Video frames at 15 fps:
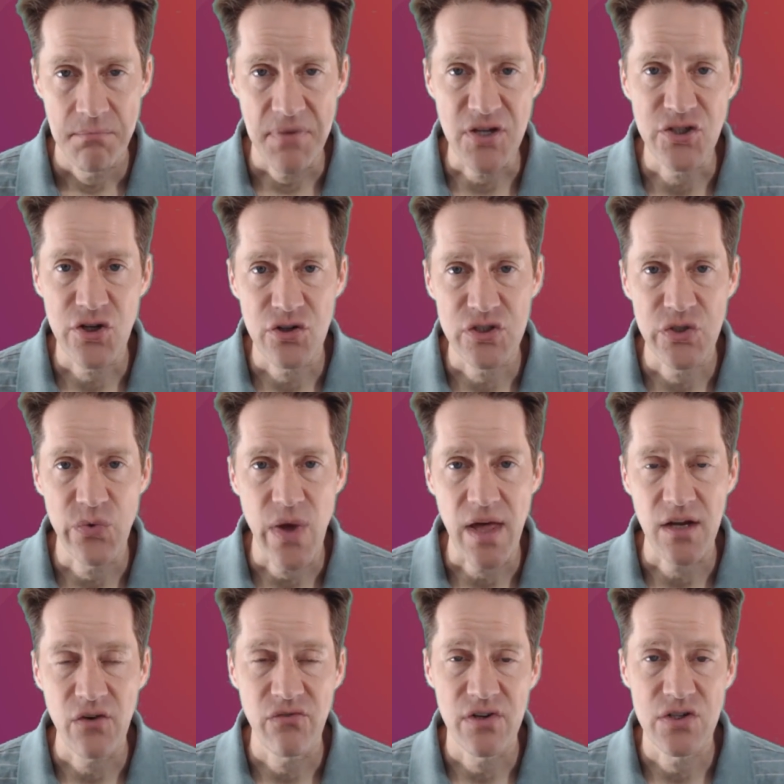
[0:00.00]
Be sure to
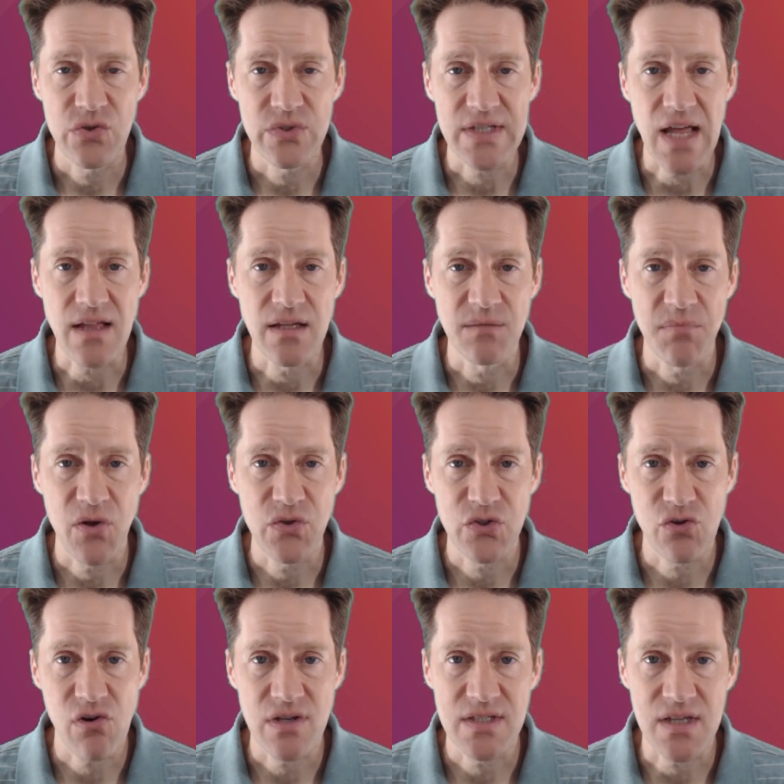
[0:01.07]
head over to
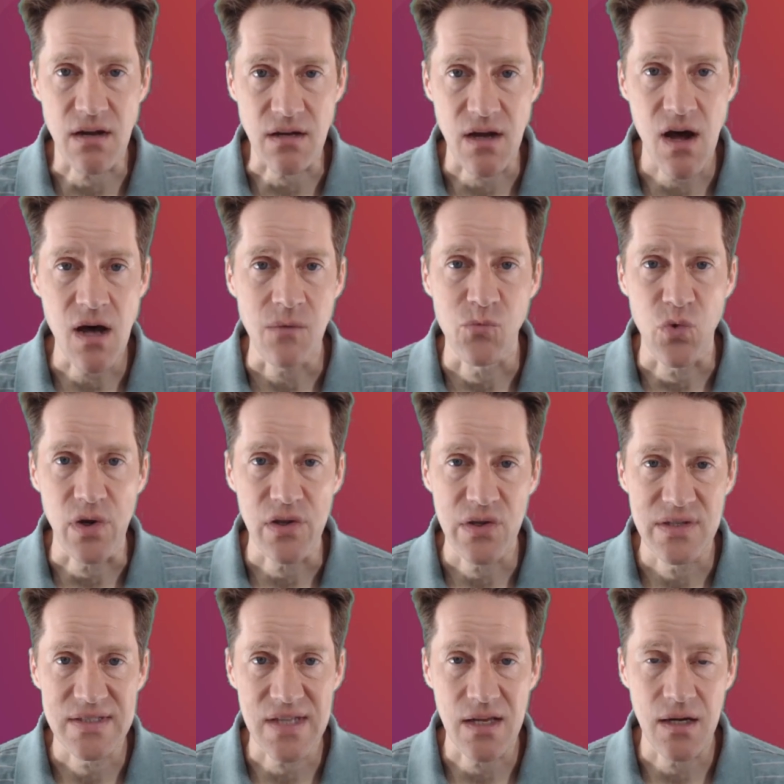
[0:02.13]
scalingpostgres.com, where you
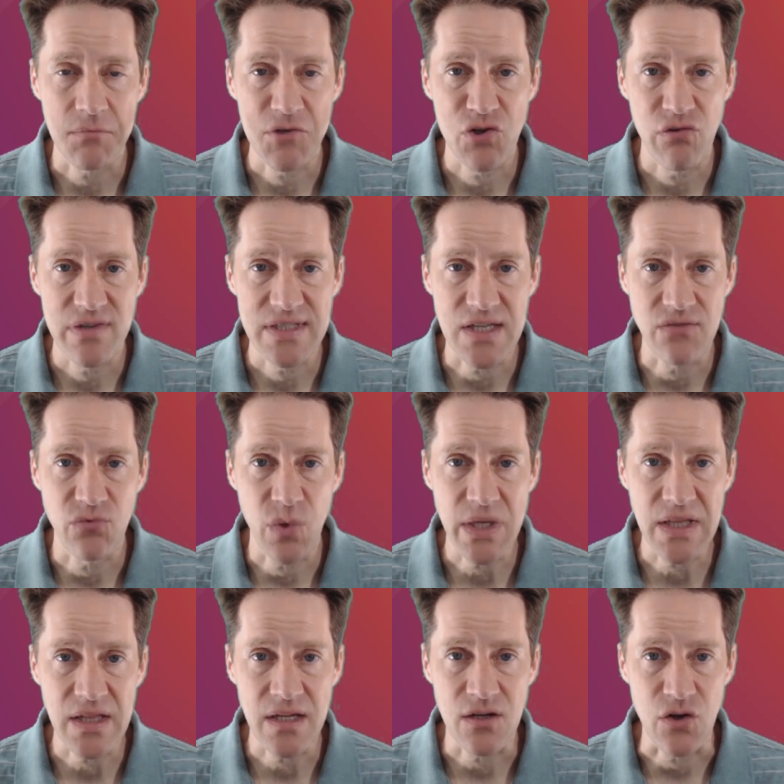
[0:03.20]
can sign up to receive
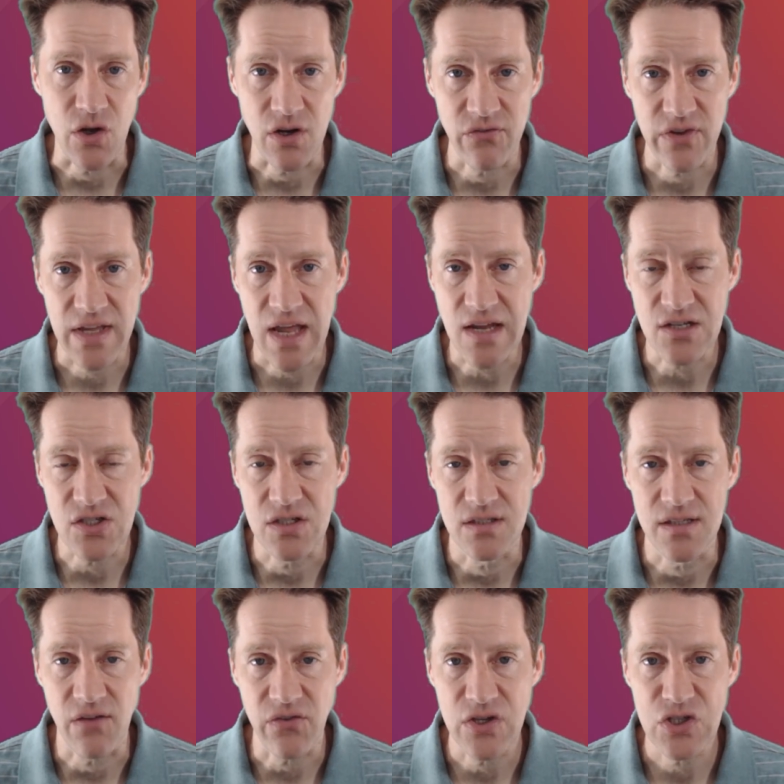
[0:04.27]
weekly
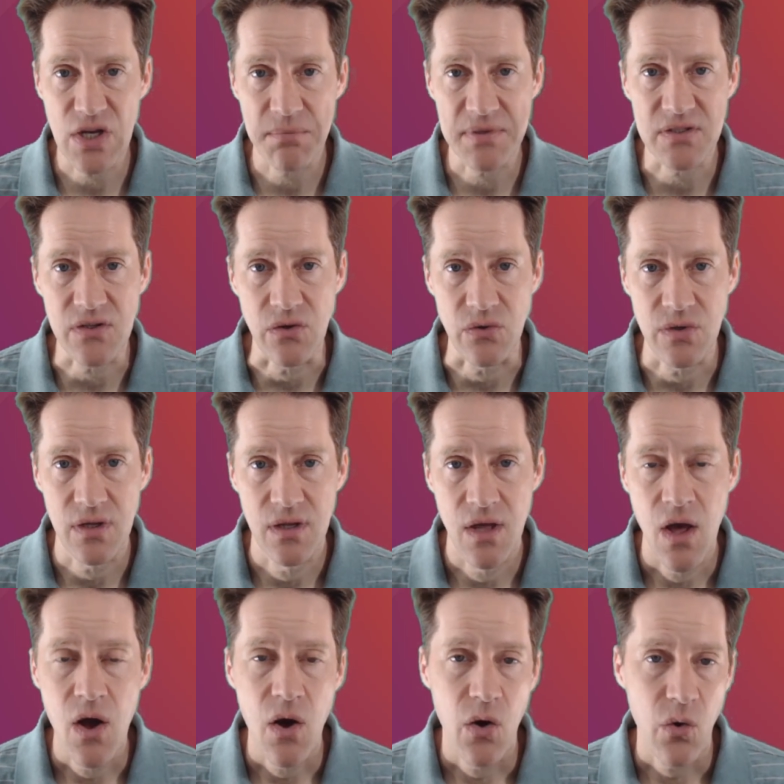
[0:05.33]
notifications of each episode.
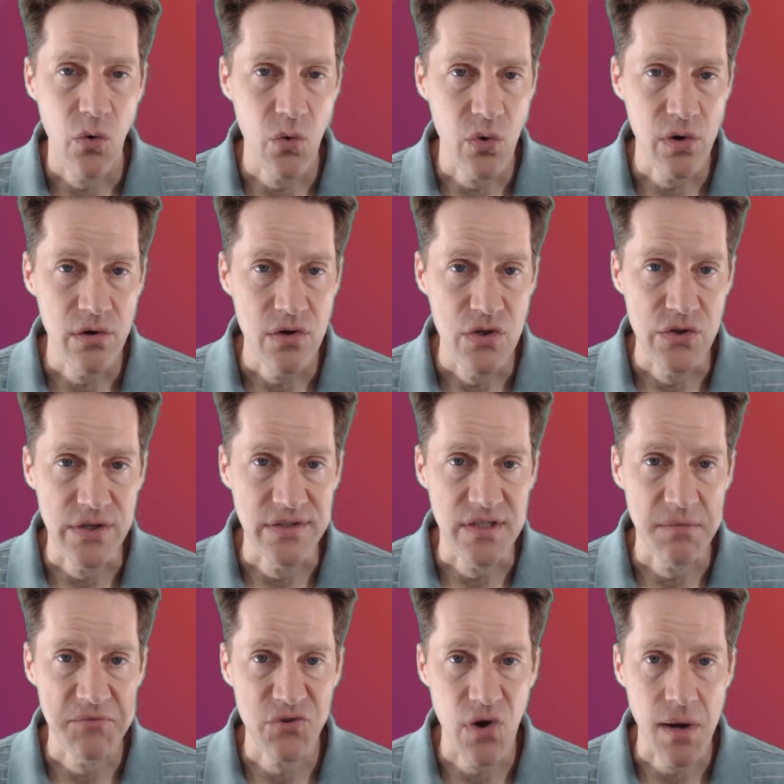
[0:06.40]
Or you can
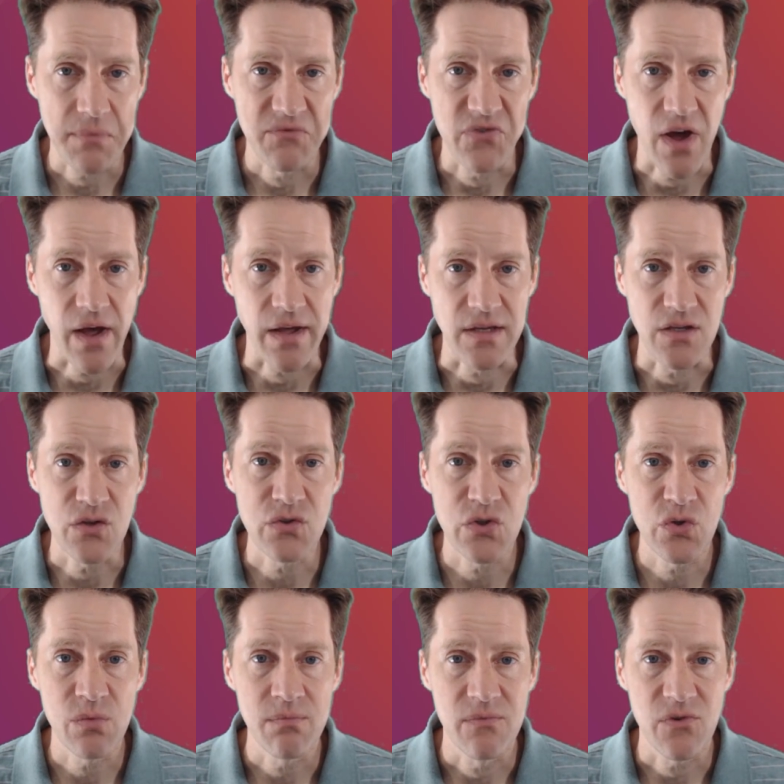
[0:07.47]
subscribe via
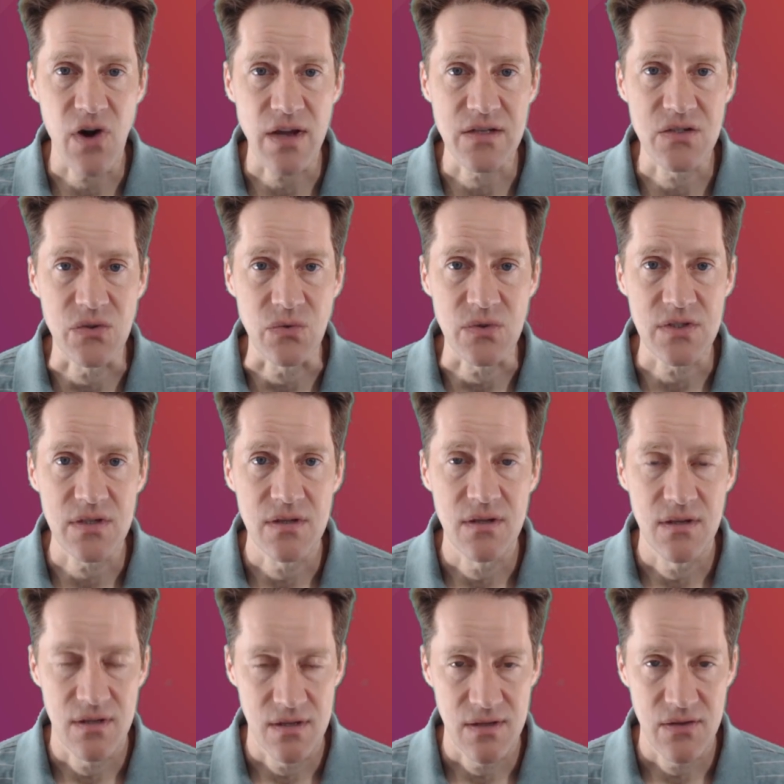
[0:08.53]
YouTube or iTunes.
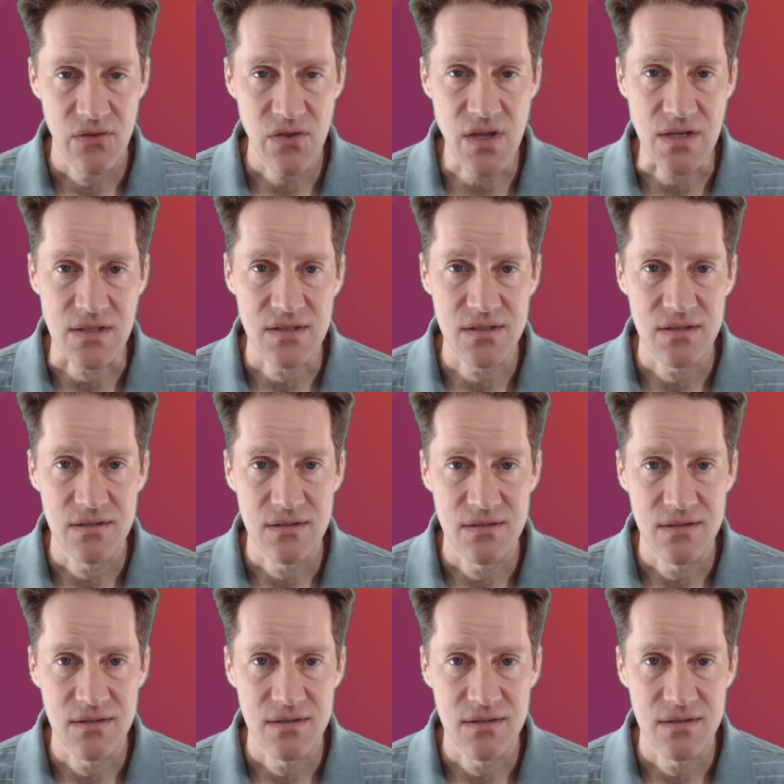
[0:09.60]
Thanks.